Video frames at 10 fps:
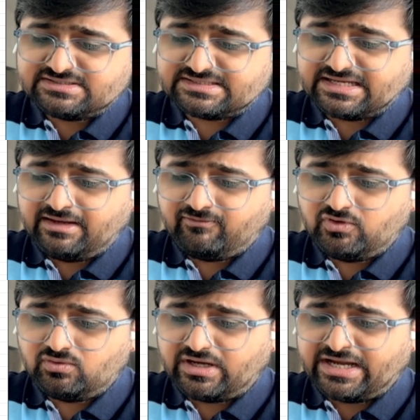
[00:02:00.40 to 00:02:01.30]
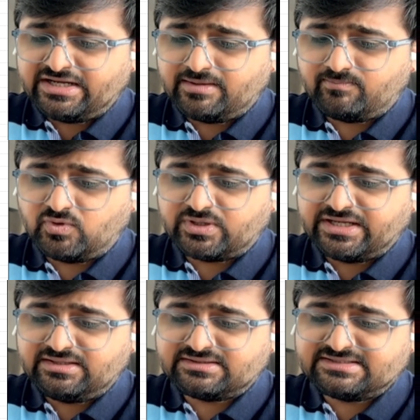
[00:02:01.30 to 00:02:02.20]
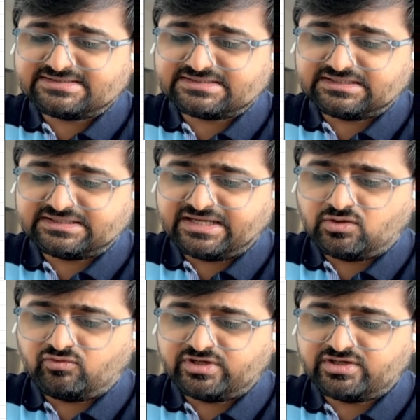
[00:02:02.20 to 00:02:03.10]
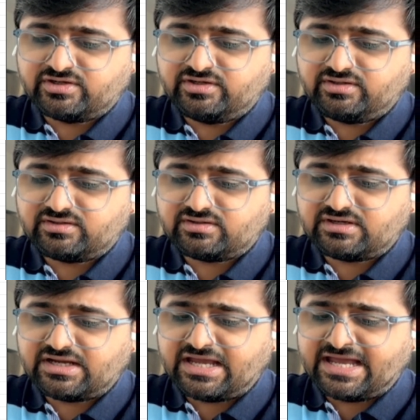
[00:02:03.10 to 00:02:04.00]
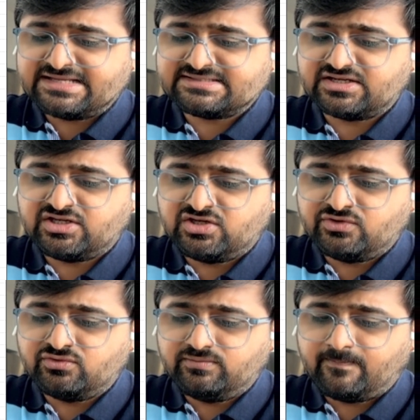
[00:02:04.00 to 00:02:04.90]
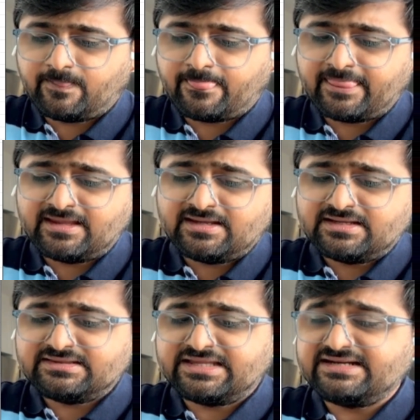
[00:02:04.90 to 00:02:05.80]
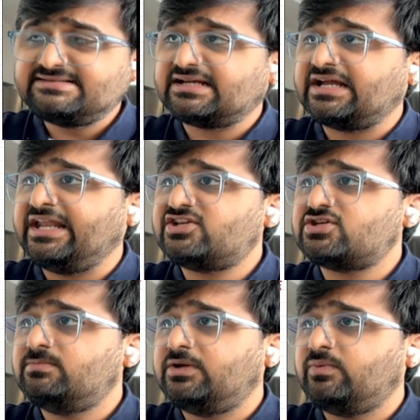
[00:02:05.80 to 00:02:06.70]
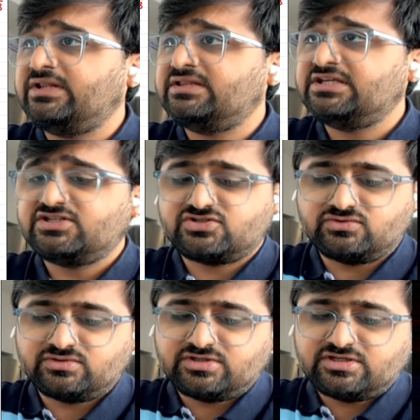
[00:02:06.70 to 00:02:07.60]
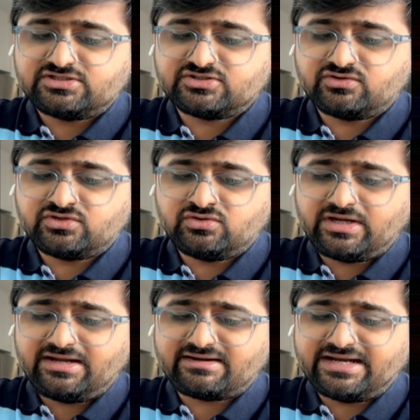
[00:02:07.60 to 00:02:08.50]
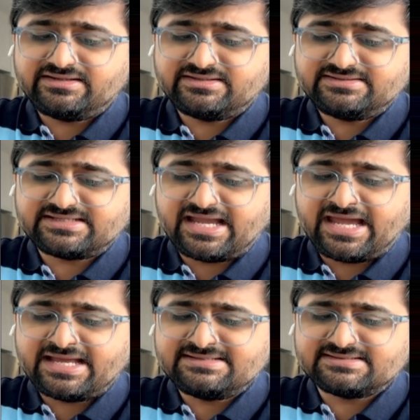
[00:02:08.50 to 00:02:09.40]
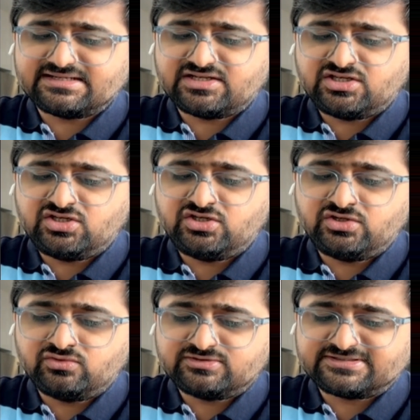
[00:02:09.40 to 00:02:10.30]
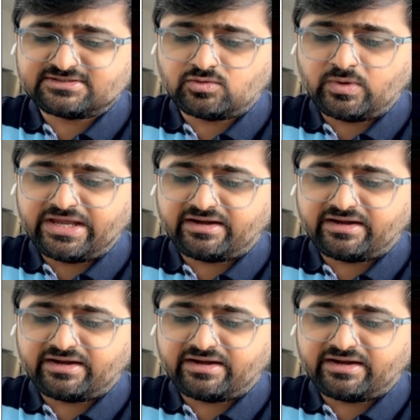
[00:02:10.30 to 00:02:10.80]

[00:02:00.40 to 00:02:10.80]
if you end up putting this thing over here as u, there is a connection between these two. So you can write this as u square.